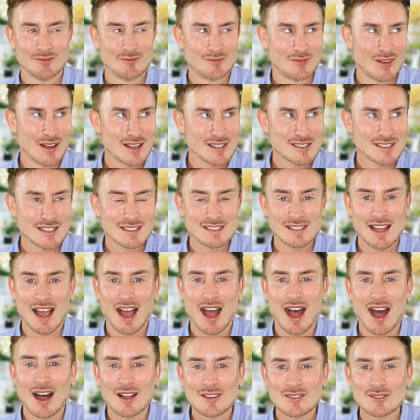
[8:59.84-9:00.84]
versus
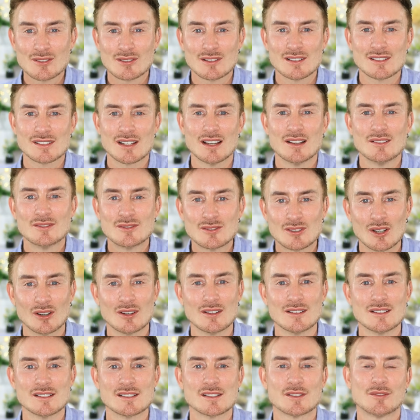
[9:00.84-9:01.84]
hundreds of
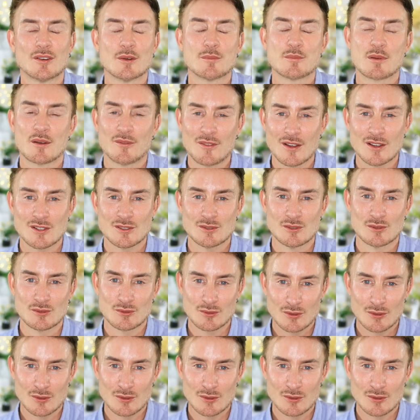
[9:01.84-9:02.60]
dollars for professional